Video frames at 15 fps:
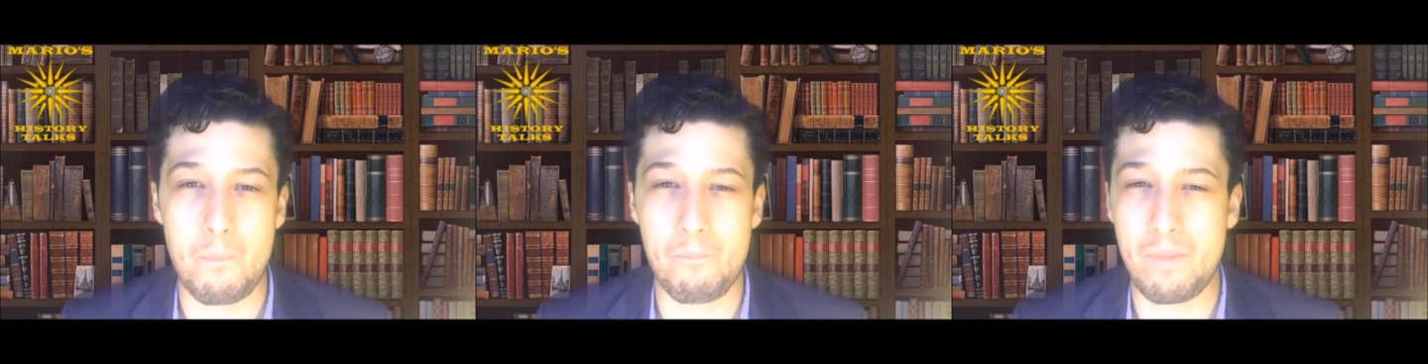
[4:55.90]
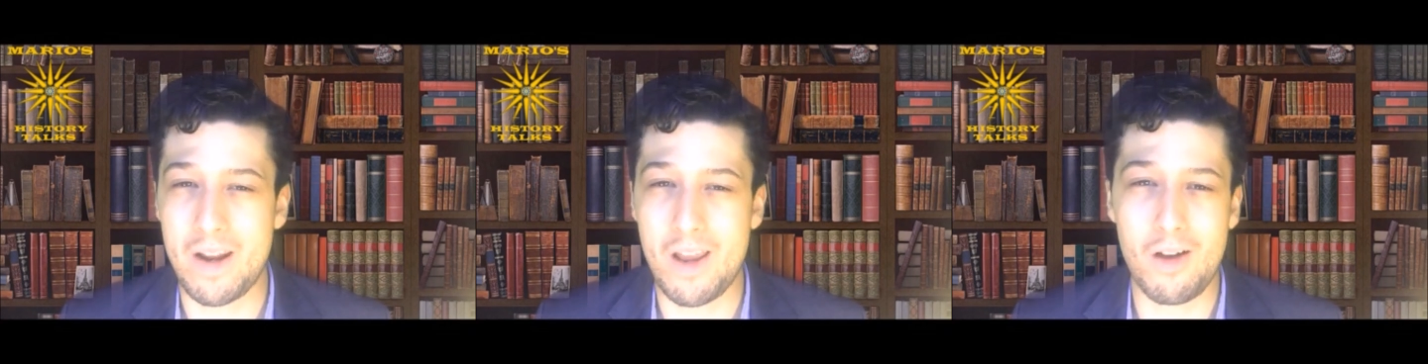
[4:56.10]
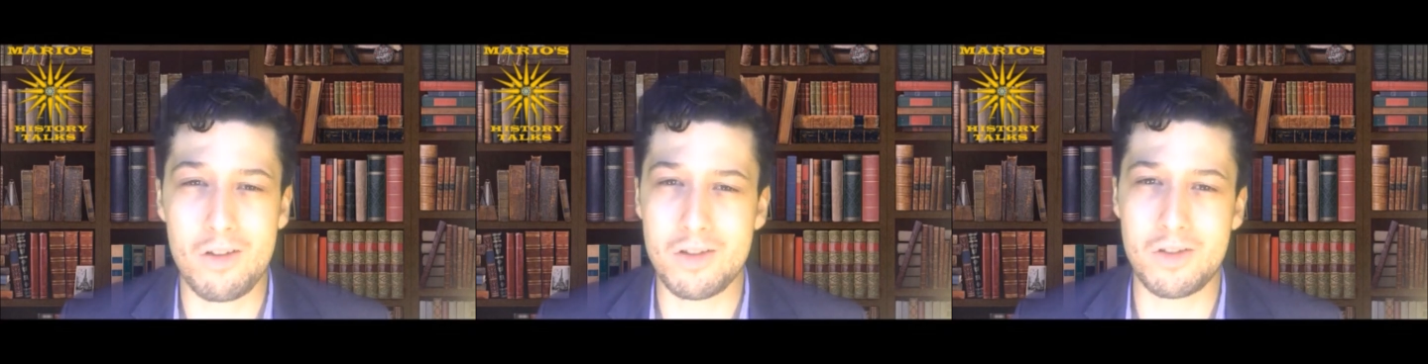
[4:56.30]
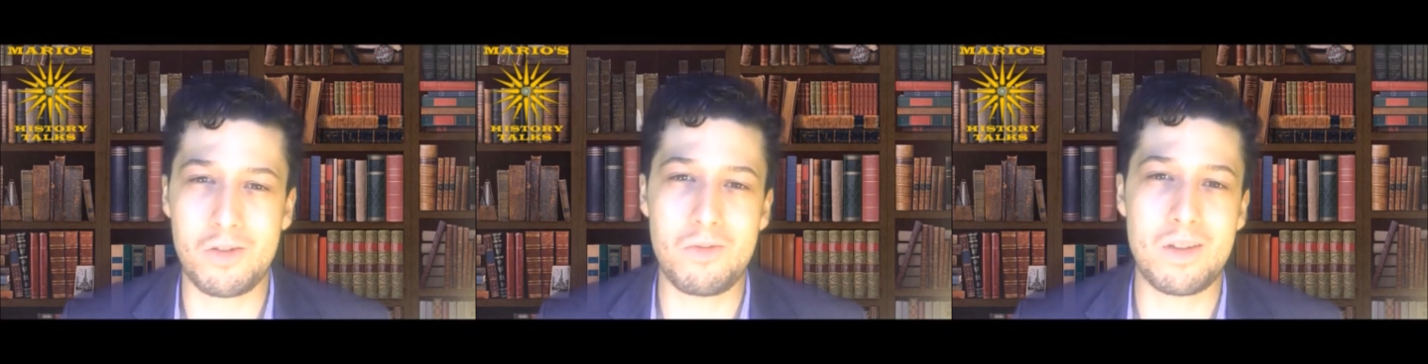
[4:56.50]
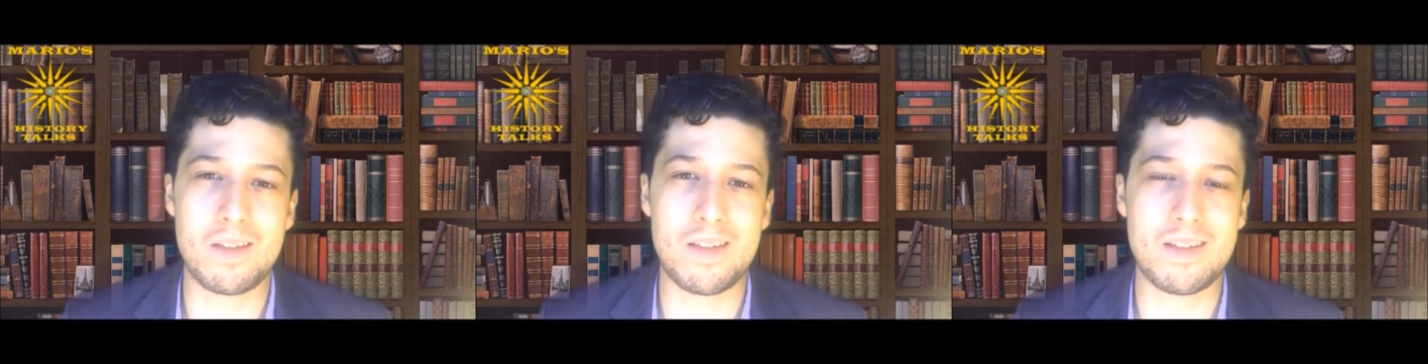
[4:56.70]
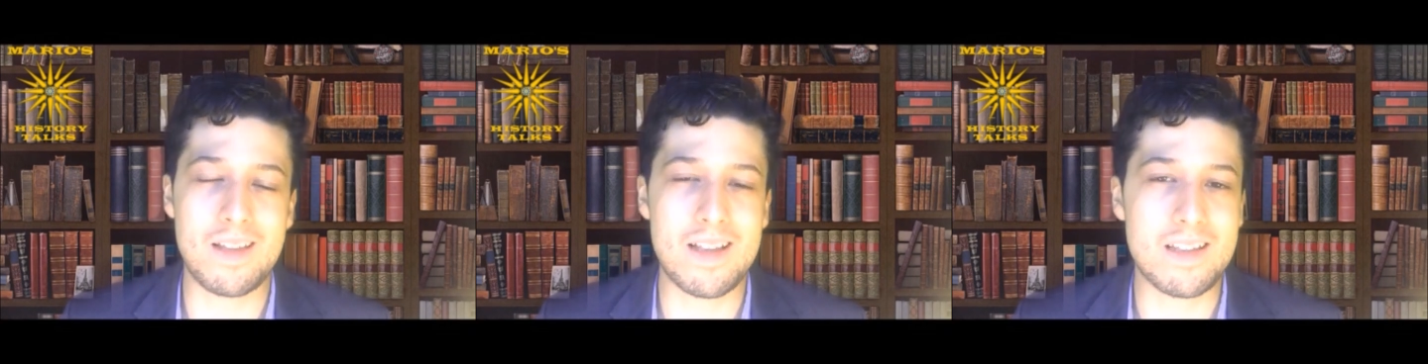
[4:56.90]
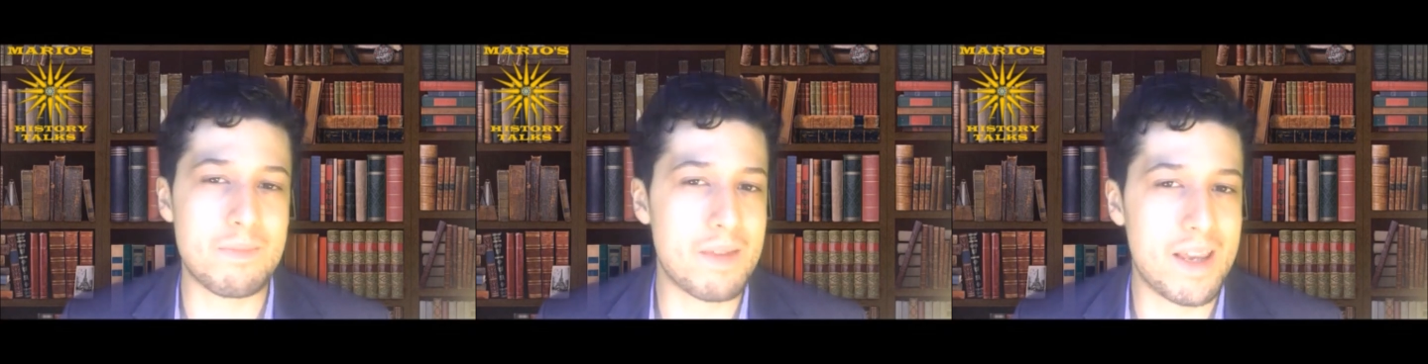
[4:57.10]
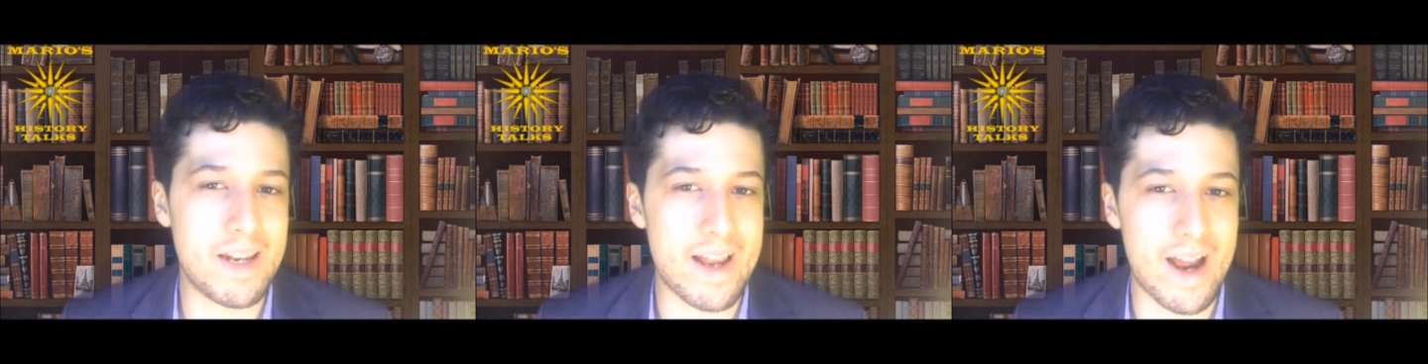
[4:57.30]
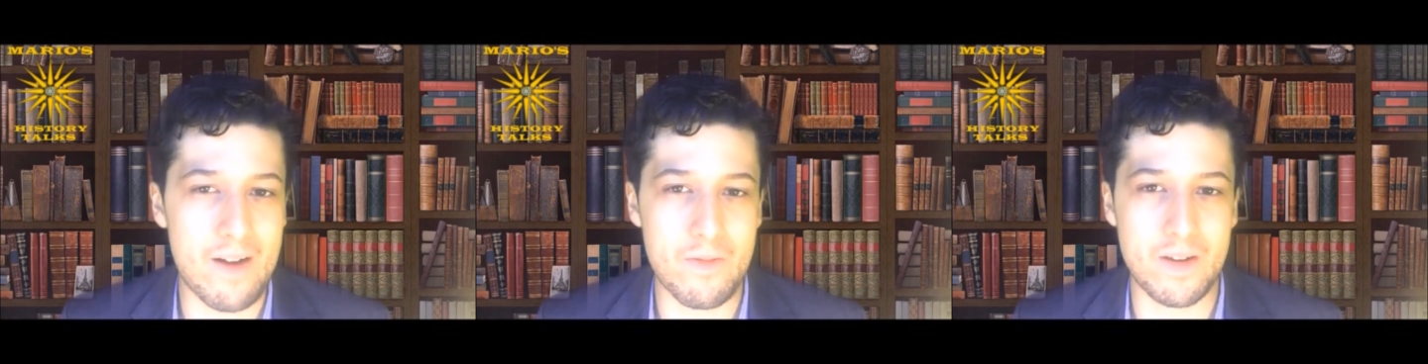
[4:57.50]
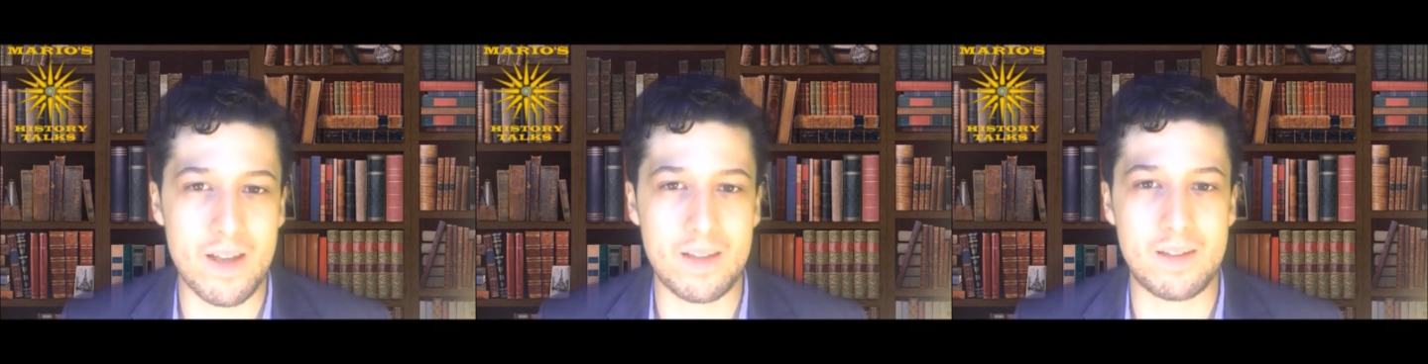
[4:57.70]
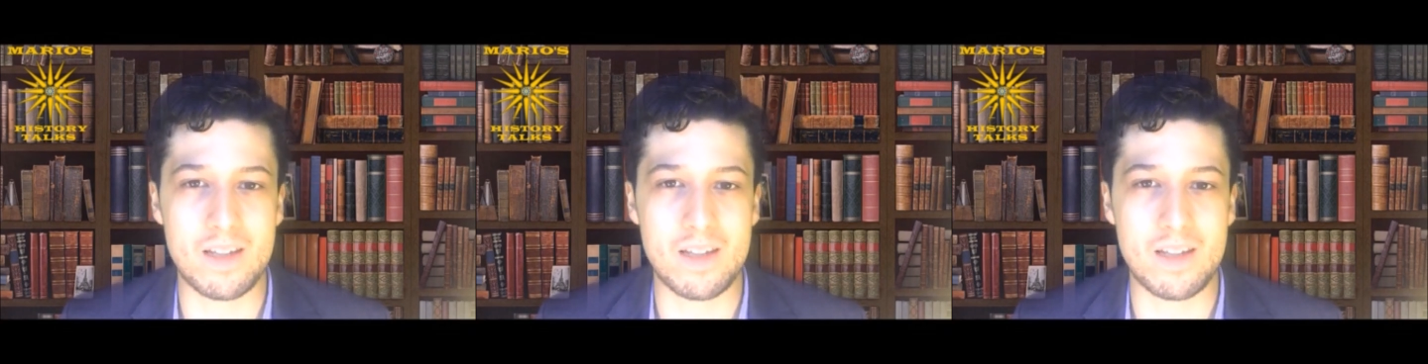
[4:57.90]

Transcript: But he also knew this is not something he'd ever get to